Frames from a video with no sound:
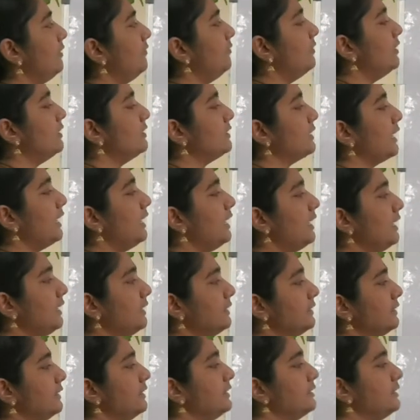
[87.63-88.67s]
the side
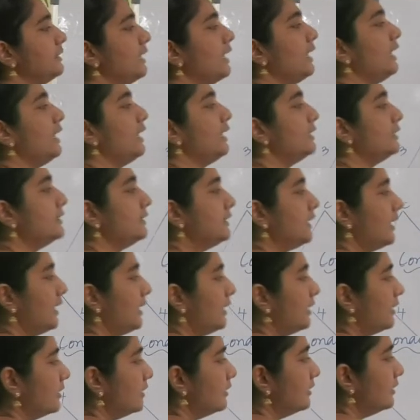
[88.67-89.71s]
AC is taken as
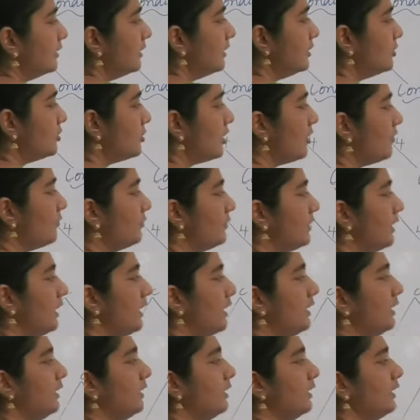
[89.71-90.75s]
10 instead of
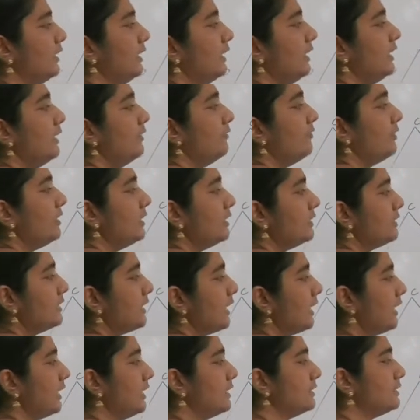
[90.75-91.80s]
3, if it is
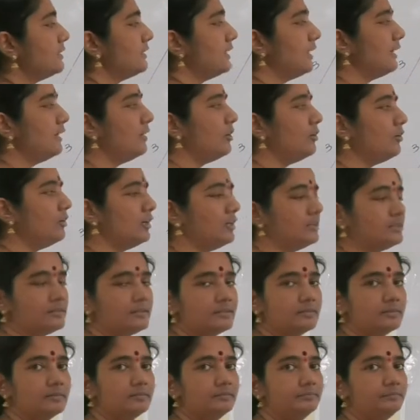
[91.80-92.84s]
taken as 10
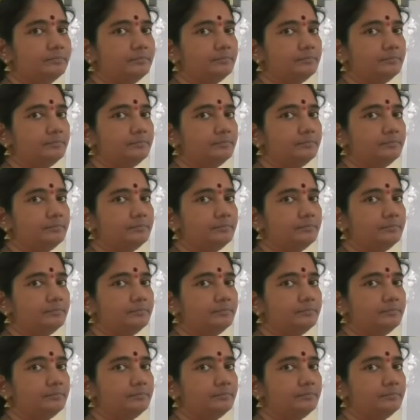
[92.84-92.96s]
units,